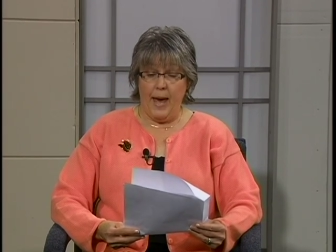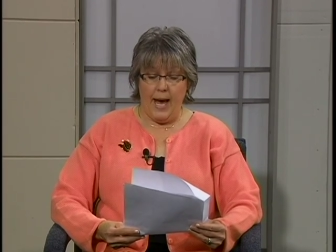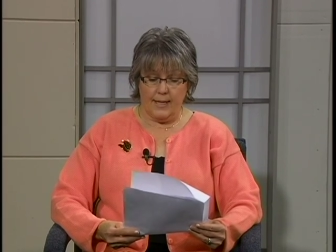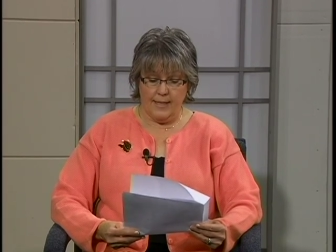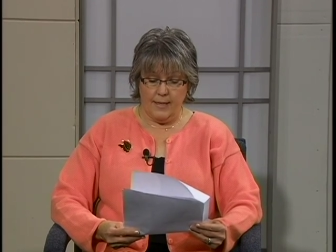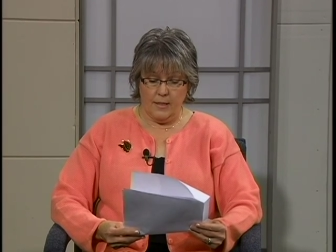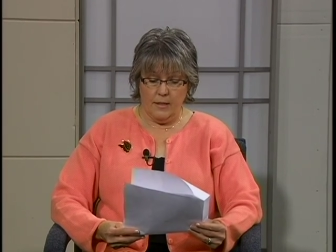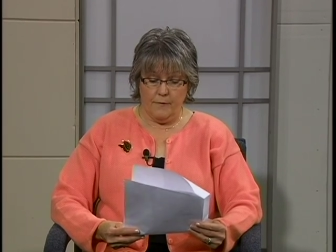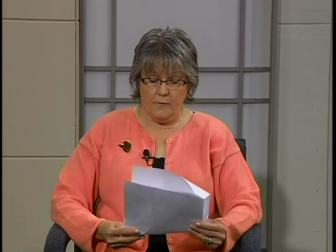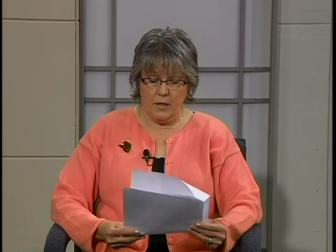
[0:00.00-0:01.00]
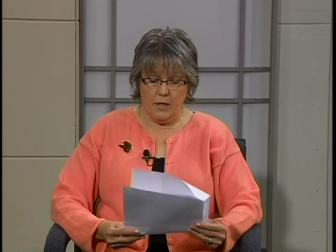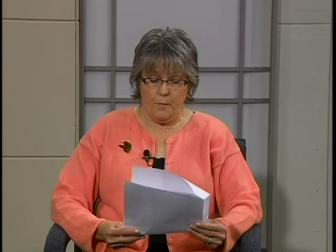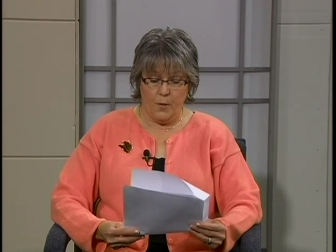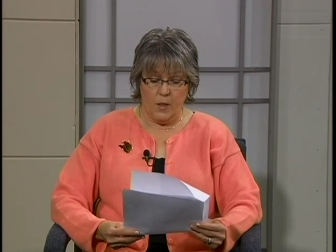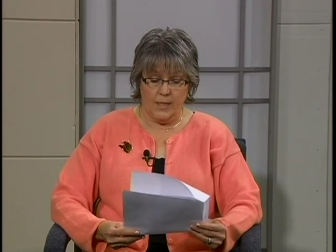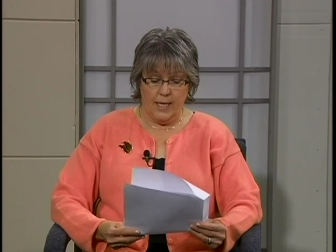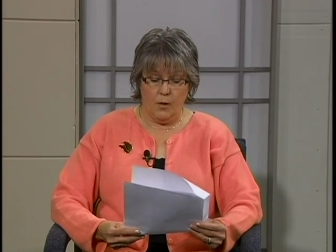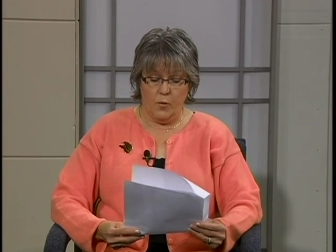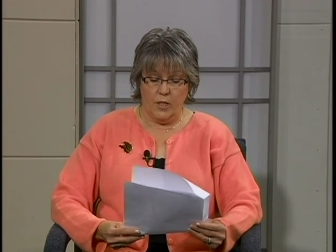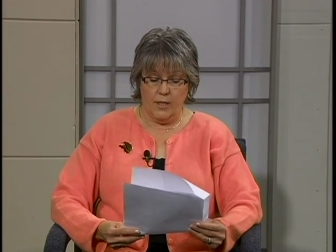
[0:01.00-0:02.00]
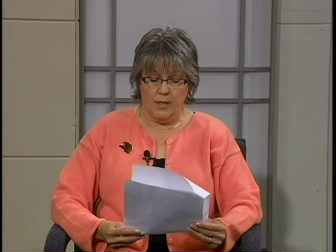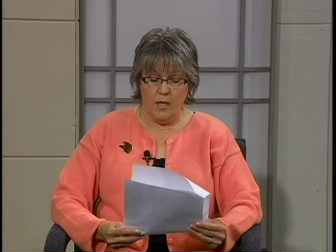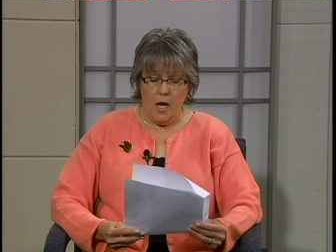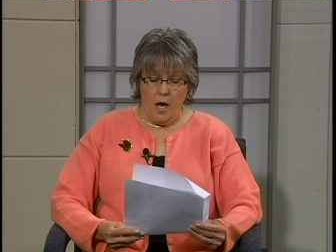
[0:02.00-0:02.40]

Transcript: access to the front of the building, which is,